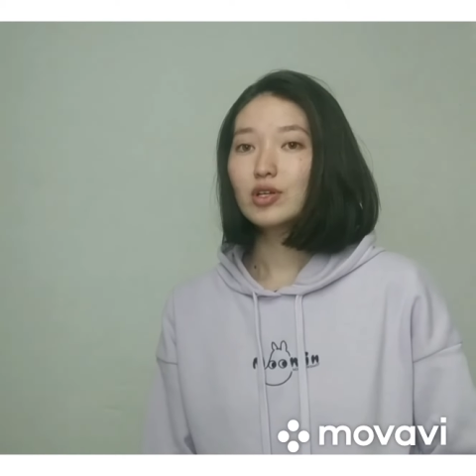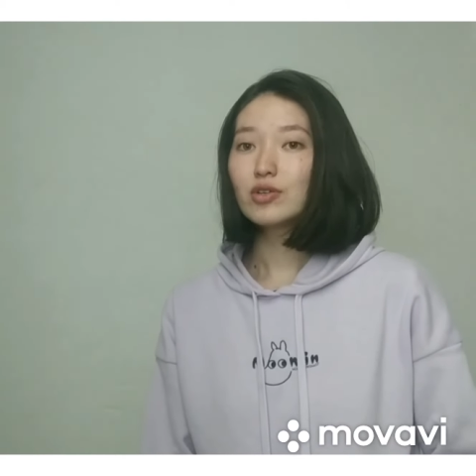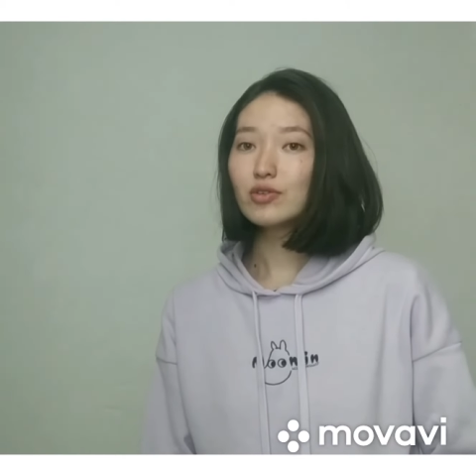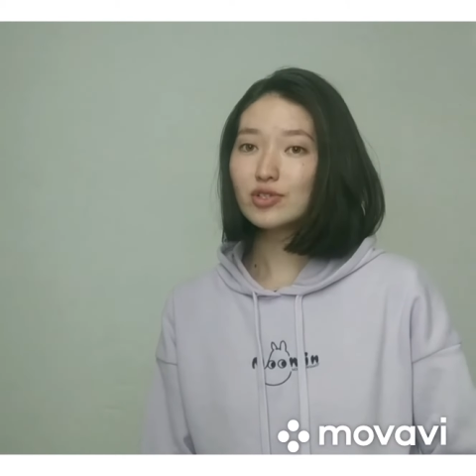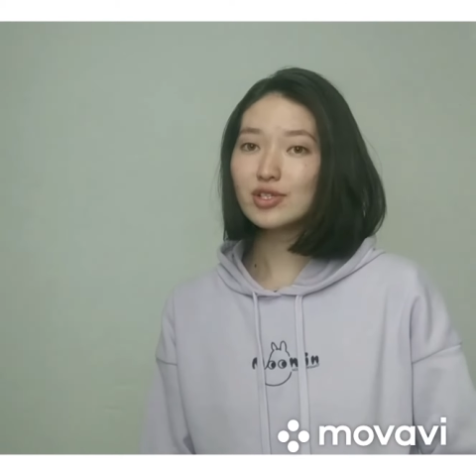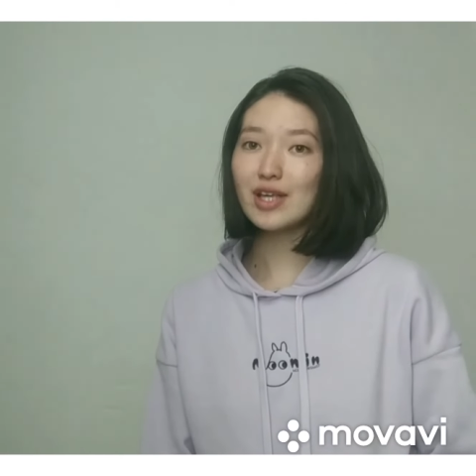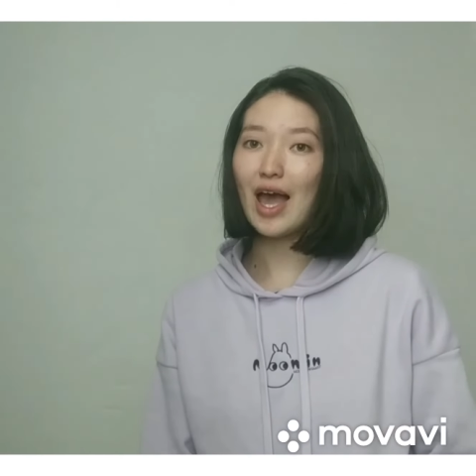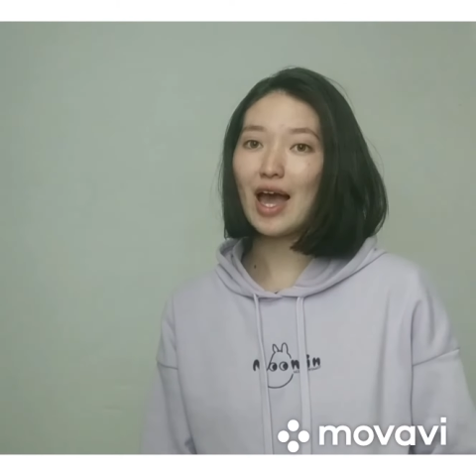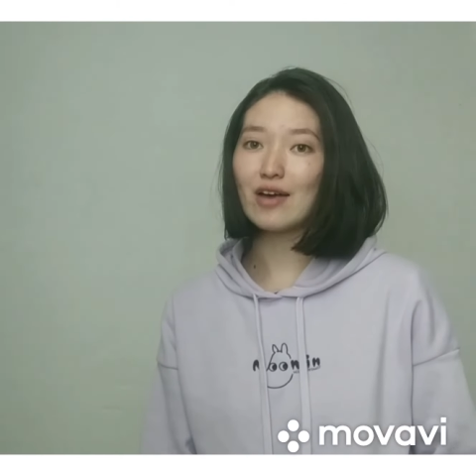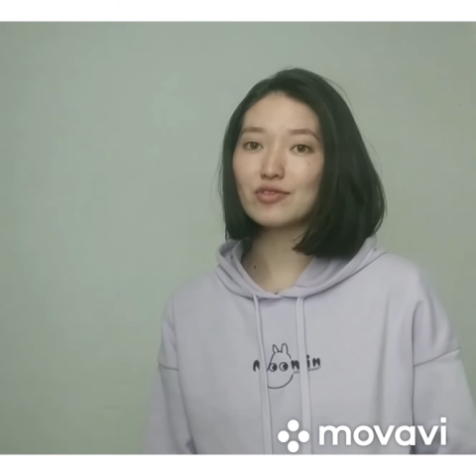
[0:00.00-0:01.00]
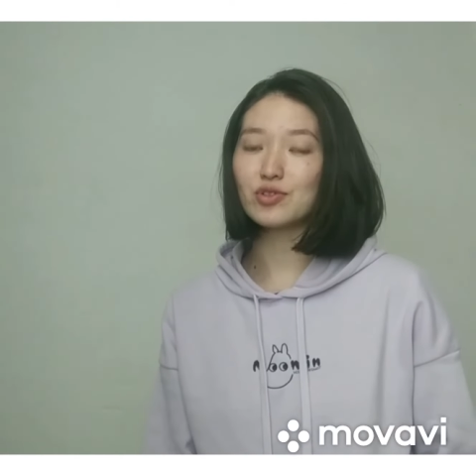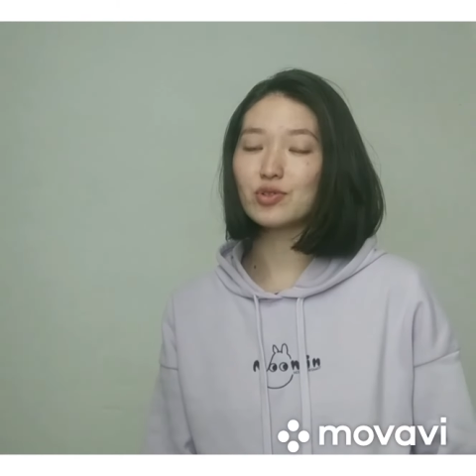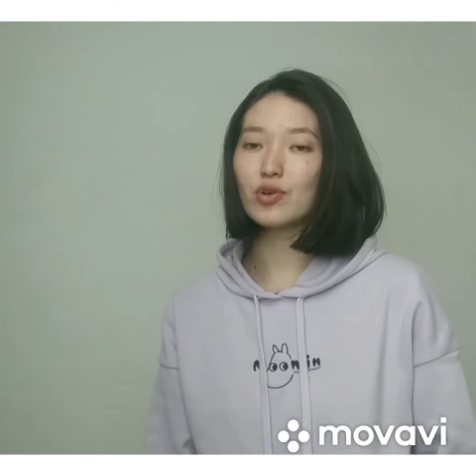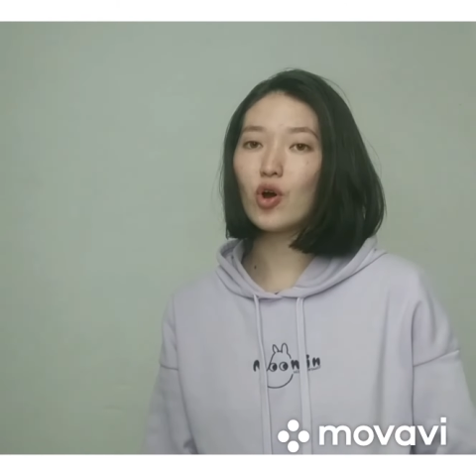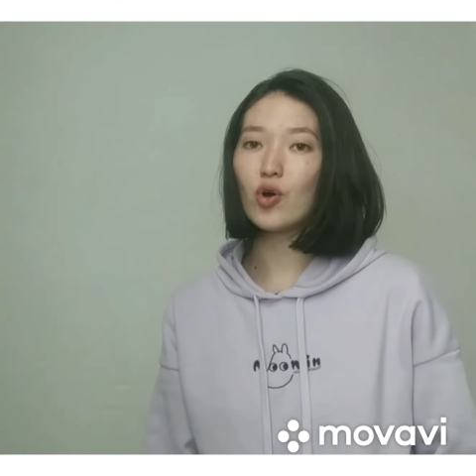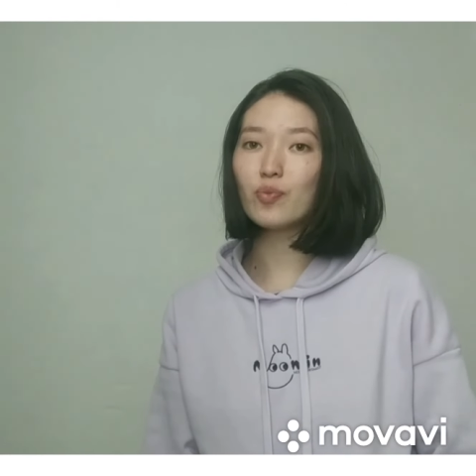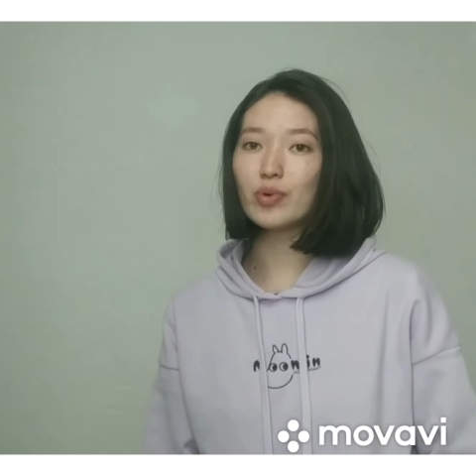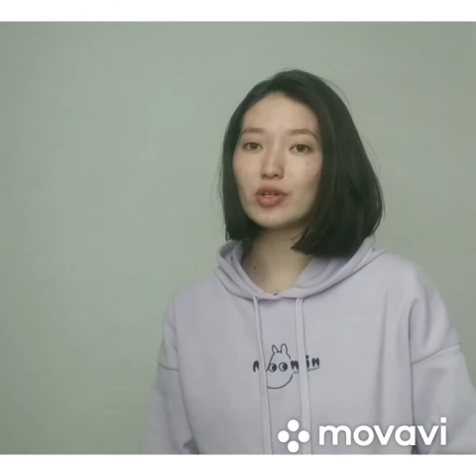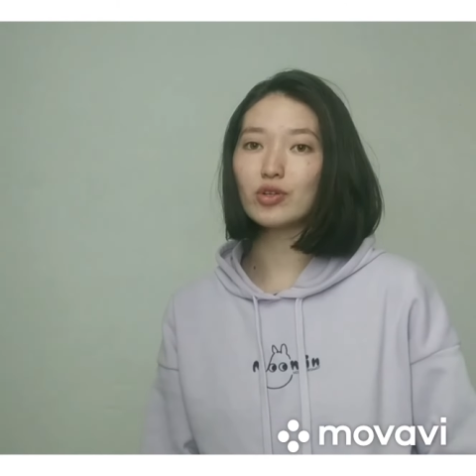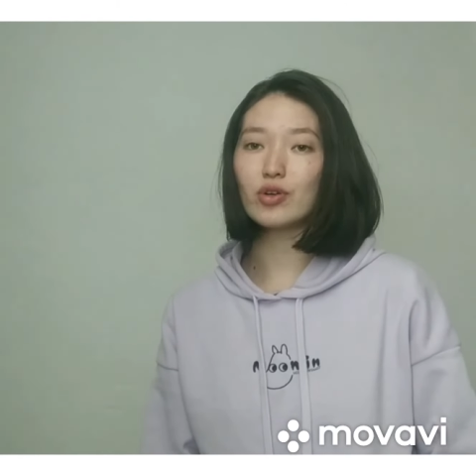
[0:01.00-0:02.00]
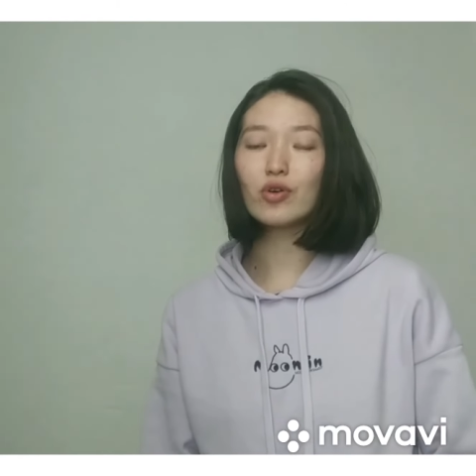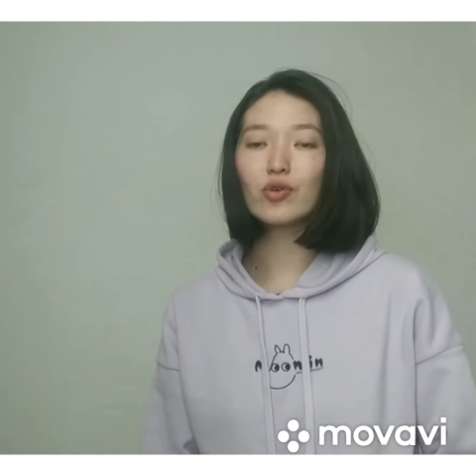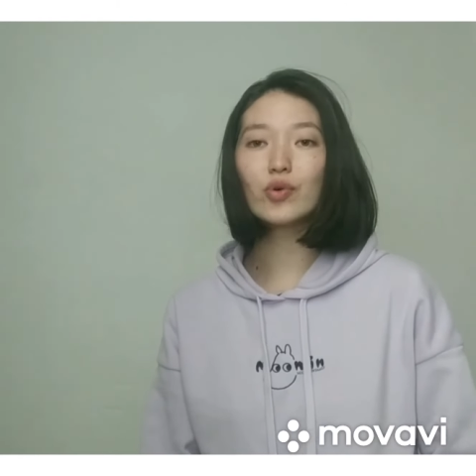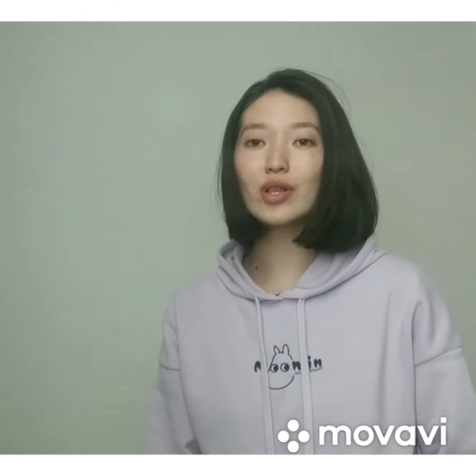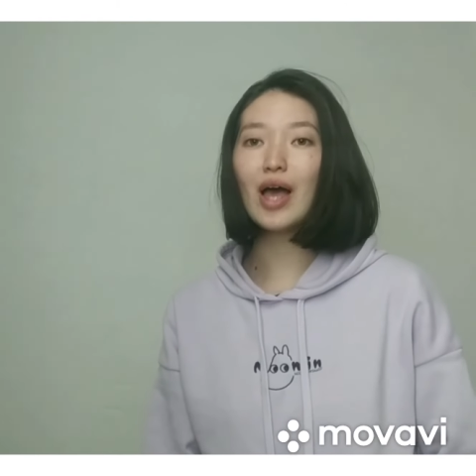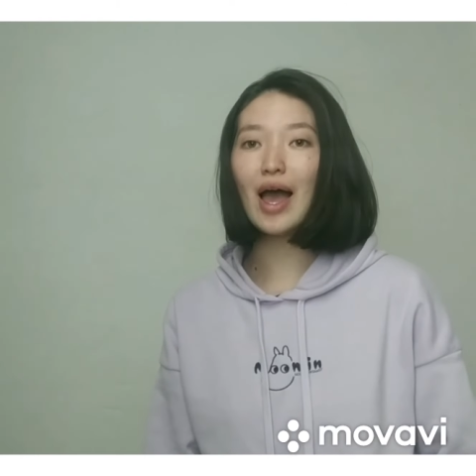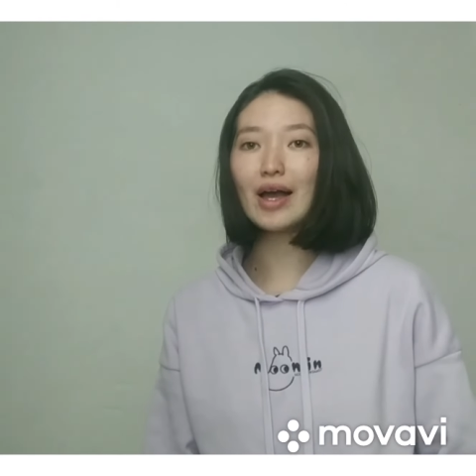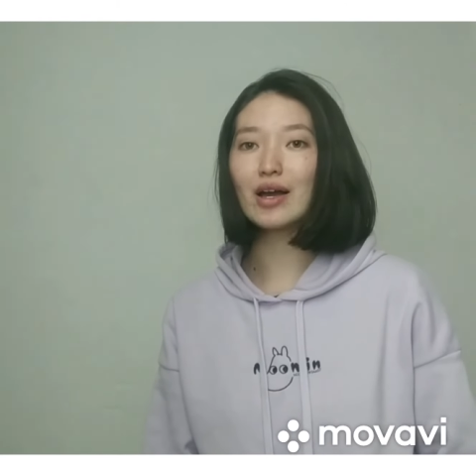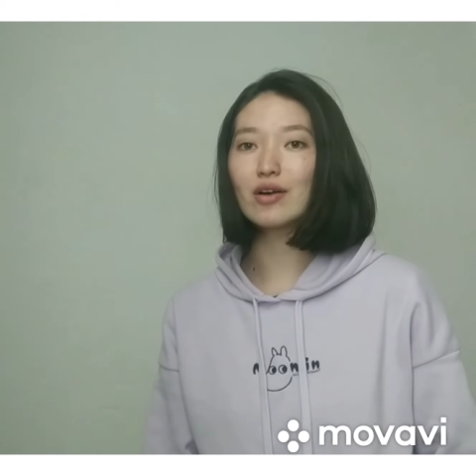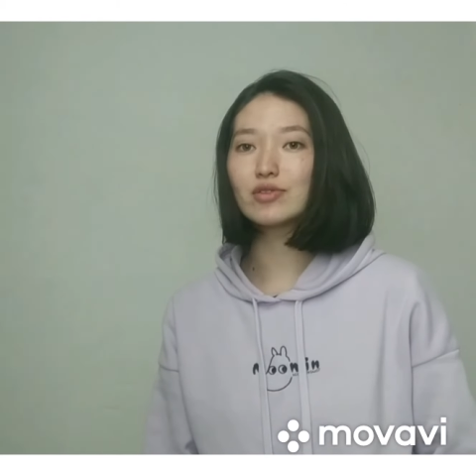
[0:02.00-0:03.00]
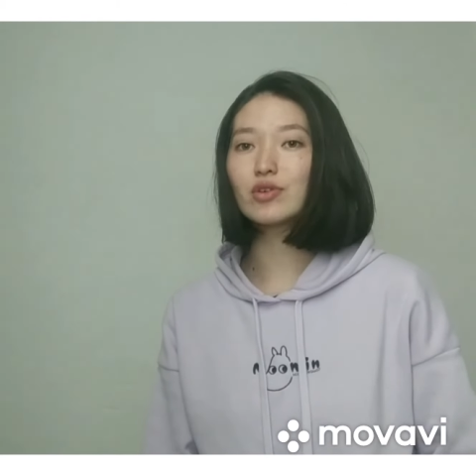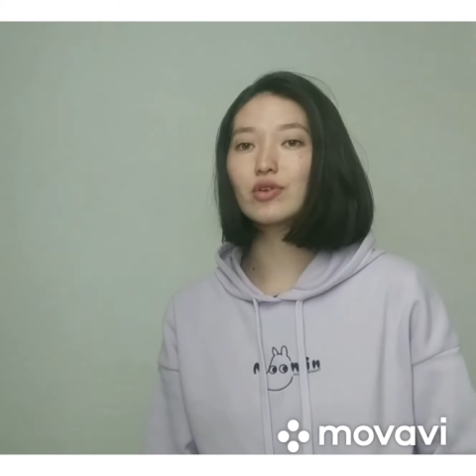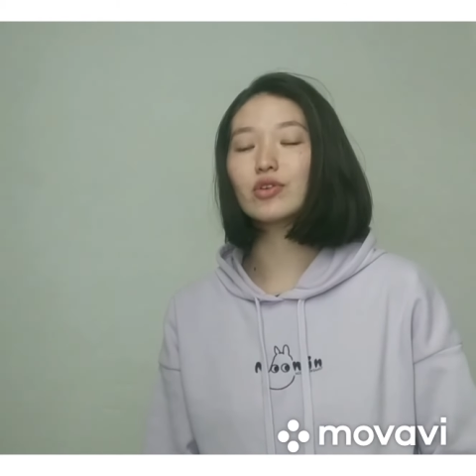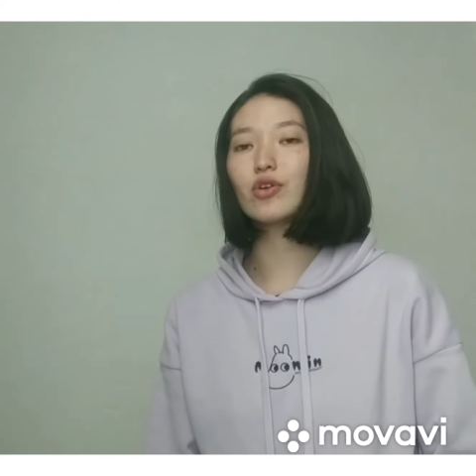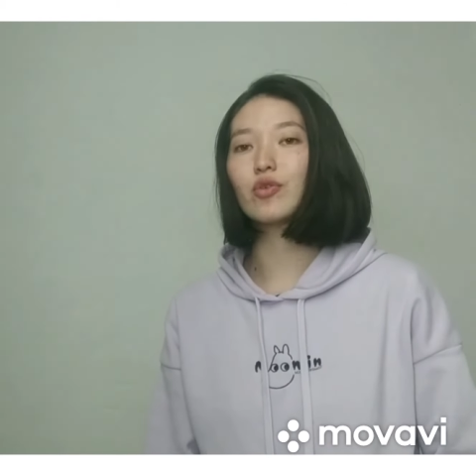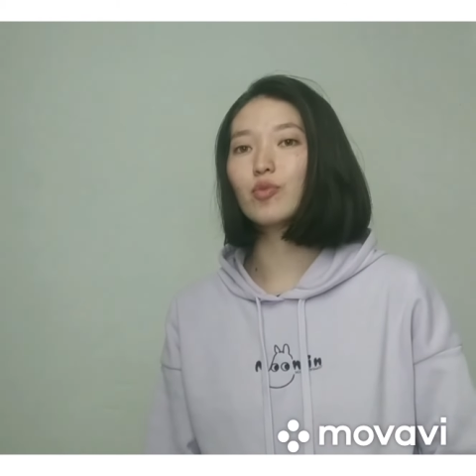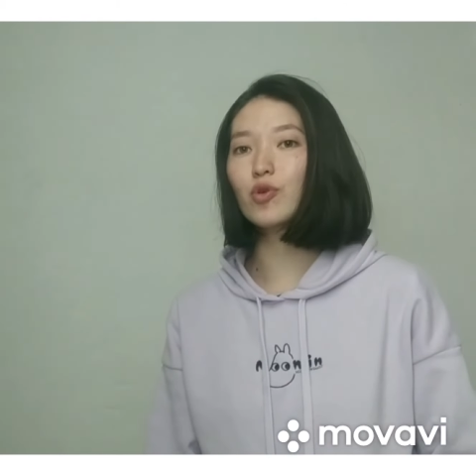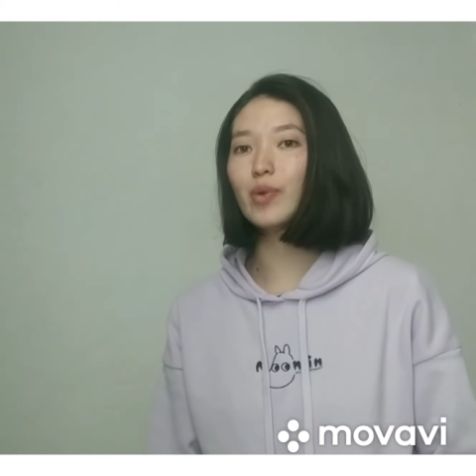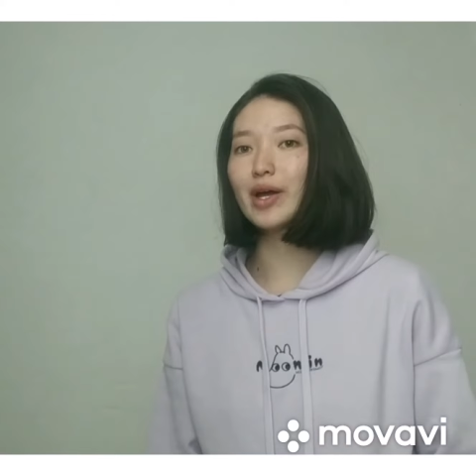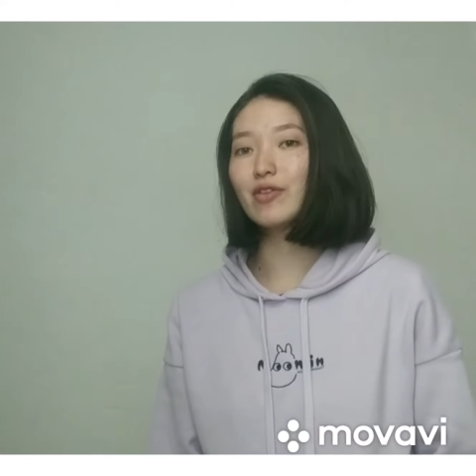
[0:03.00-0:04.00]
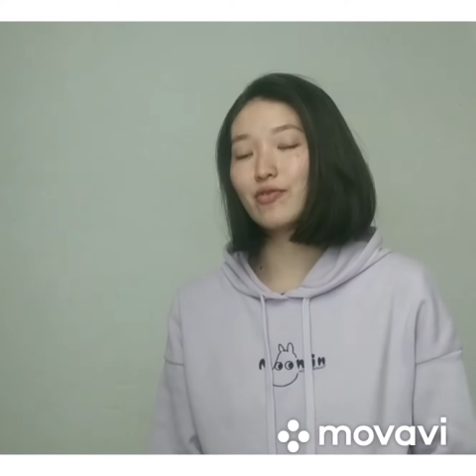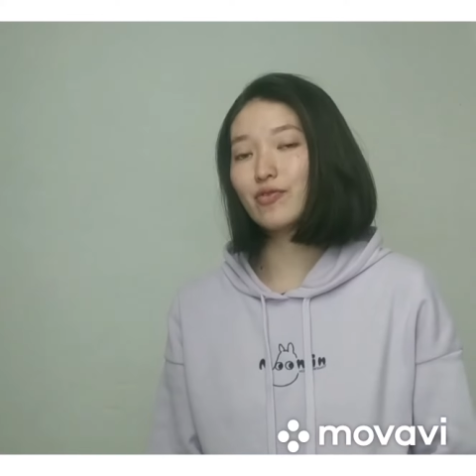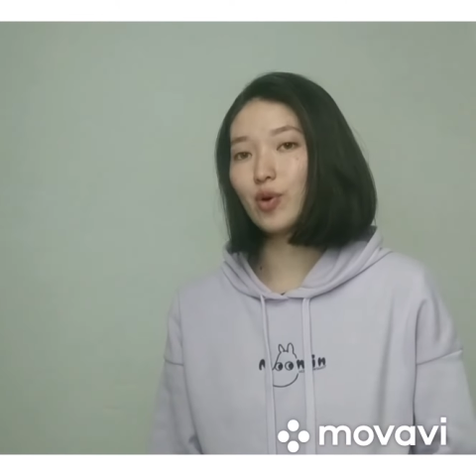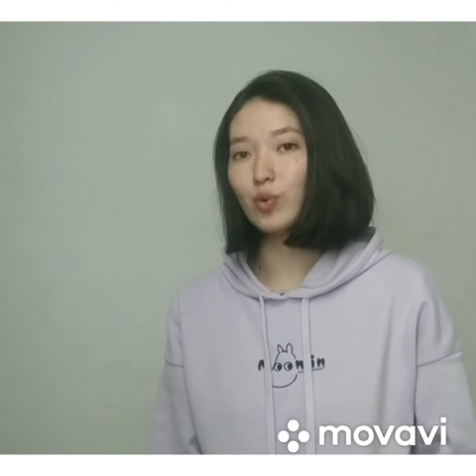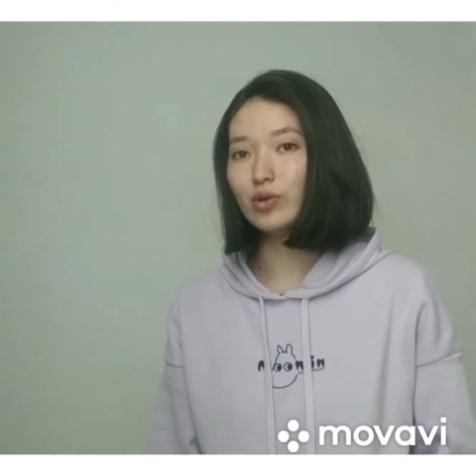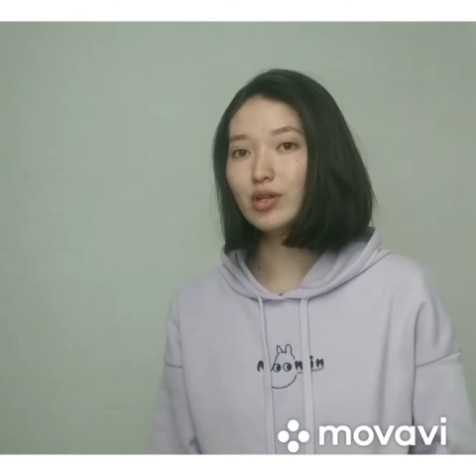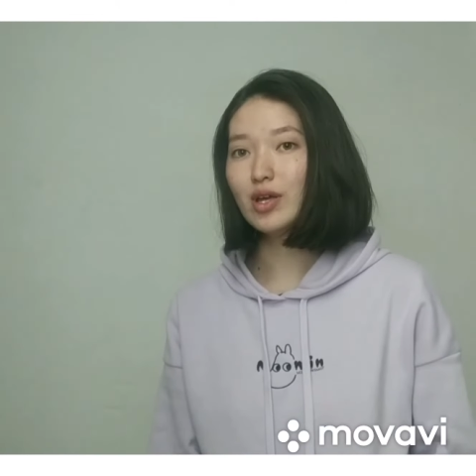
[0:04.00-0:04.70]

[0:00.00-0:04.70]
You just have to open Google Hangouts on your mobile phone